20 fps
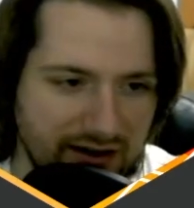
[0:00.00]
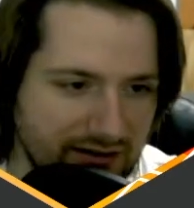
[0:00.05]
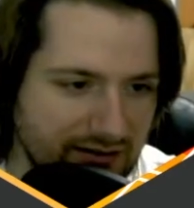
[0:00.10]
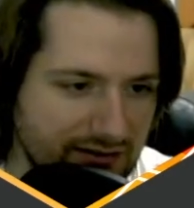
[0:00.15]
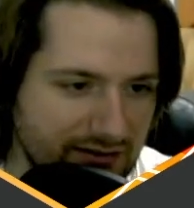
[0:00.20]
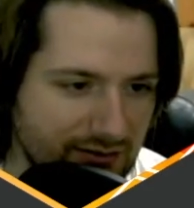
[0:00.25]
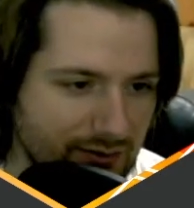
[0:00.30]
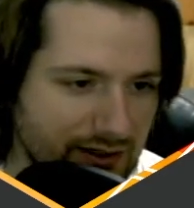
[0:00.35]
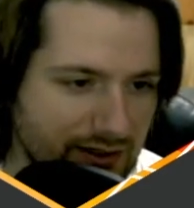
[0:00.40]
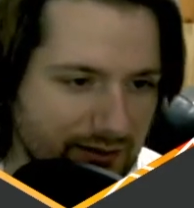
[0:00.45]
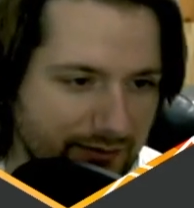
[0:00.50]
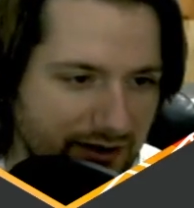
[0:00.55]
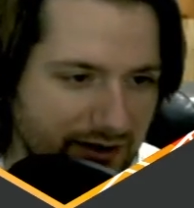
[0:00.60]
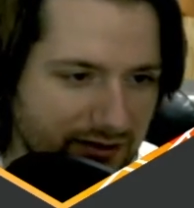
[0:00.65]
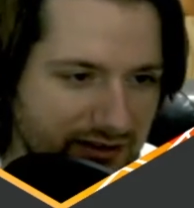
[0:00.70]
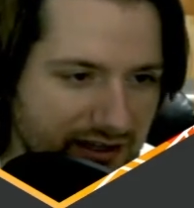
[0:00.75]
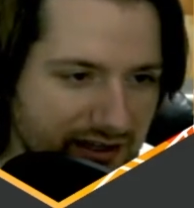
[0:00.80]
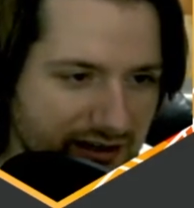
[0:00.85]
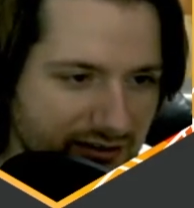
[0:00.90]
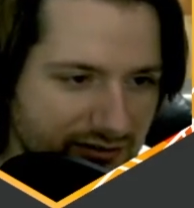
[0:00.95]
Let's read about
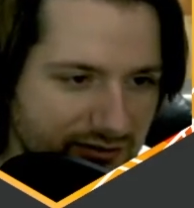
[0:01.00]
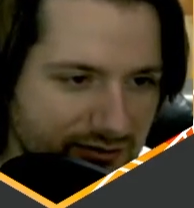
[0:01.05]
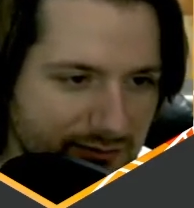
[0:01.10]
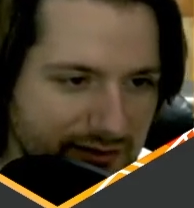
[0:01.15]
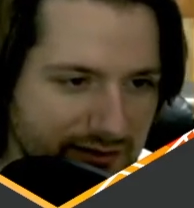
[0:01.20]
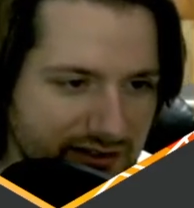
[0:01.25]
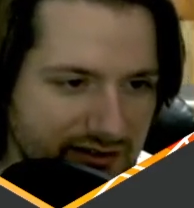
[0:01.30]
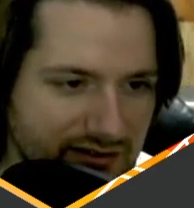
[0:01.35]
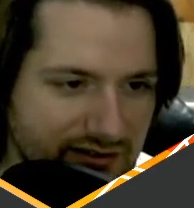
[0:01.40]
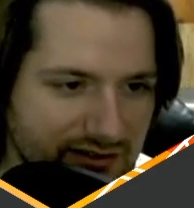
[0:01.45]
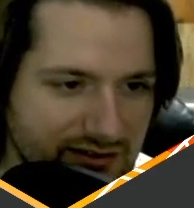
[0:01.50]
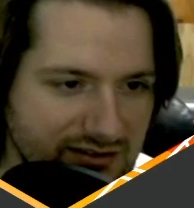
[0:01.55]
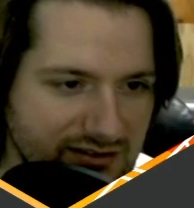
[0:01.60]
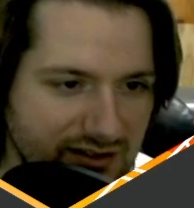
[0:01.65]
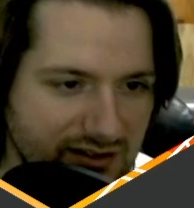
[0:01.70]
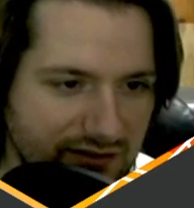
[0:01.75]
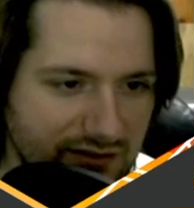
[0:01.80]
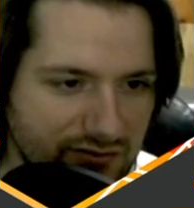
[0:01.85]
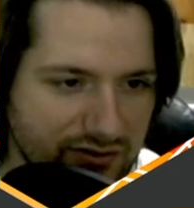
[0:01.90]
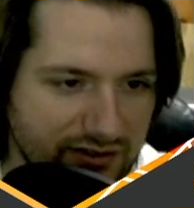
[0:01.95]
that a little bit. The
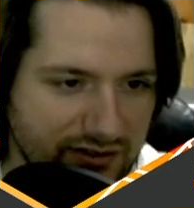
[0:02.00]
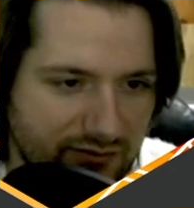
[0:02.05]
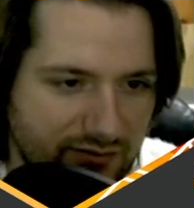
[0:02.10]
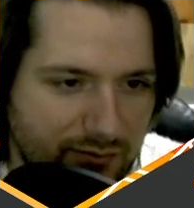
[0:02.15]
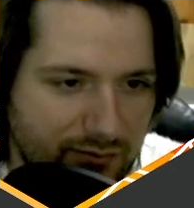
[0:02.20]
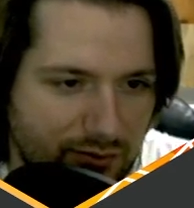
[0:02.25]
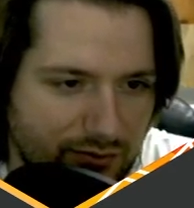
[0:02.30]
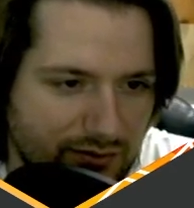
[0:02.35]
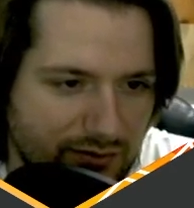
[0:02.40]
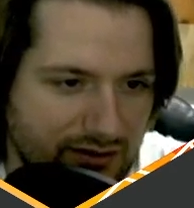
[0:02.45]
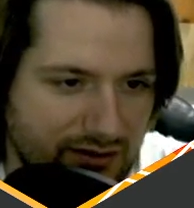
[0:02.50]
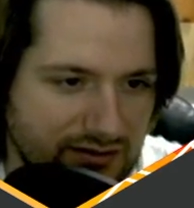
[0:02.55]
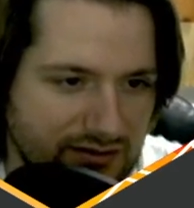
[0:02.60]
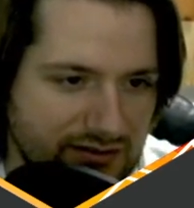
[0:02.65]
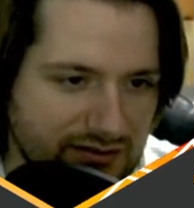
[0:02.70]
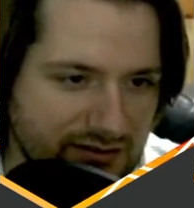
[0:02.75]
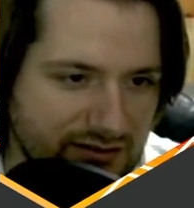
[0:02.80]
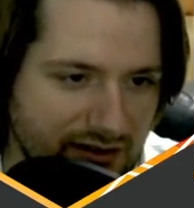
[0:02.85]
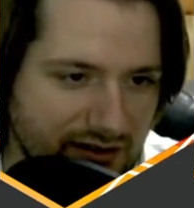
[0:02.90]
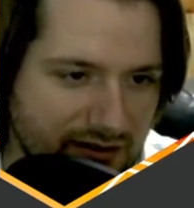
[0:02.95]
discovery of ports